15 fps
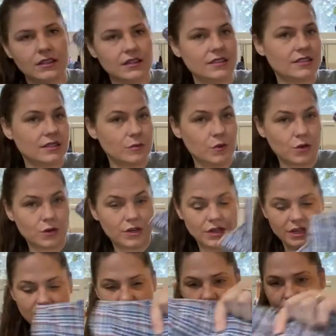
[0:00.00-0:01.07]
Some
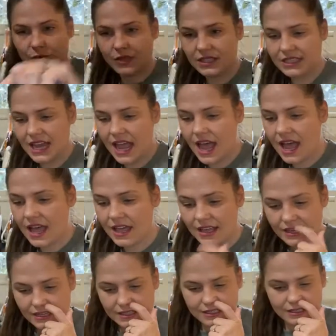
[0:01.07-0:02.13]
more new with
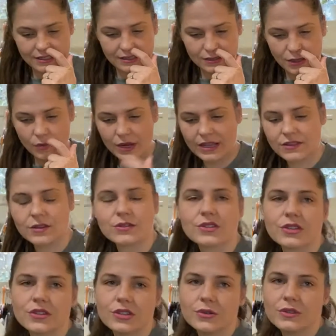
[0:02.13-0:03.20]
tags. Oh wait, those
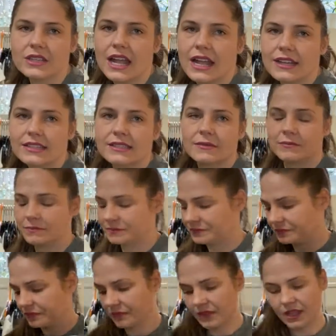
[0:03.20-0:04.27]
aren't the new with tags.
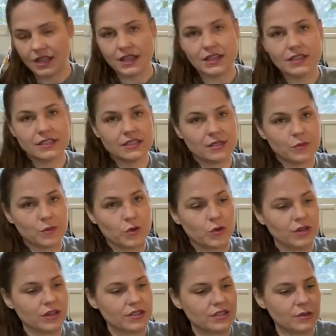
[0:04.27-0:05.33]
Some
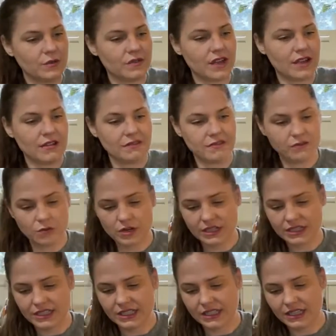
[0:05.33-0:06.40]
more, so we've got
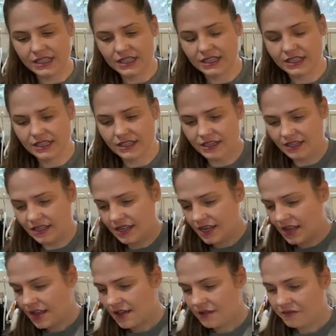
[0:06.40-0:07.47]
14,
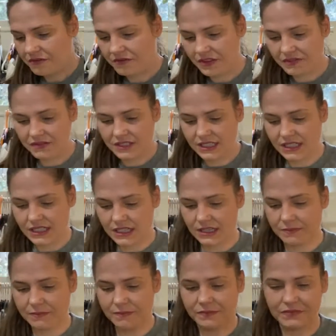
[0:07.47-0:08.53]

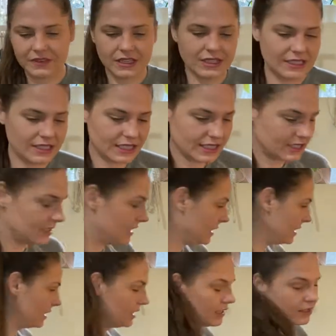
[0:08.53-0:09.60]
15,
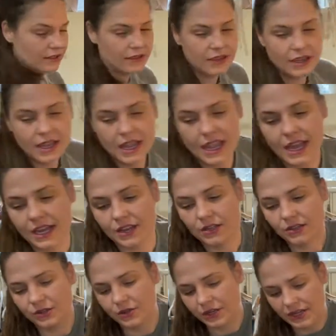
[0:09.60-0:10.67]
16,
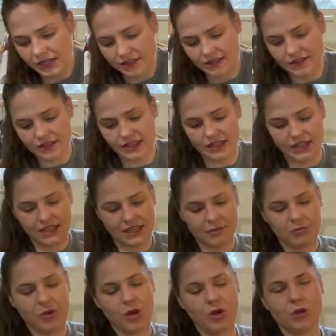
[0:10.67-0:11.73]
including the
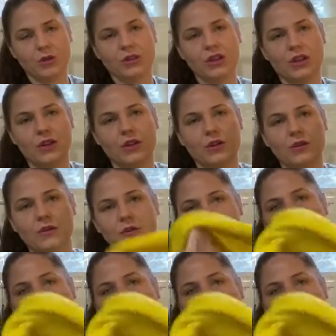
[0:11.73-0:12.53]
polo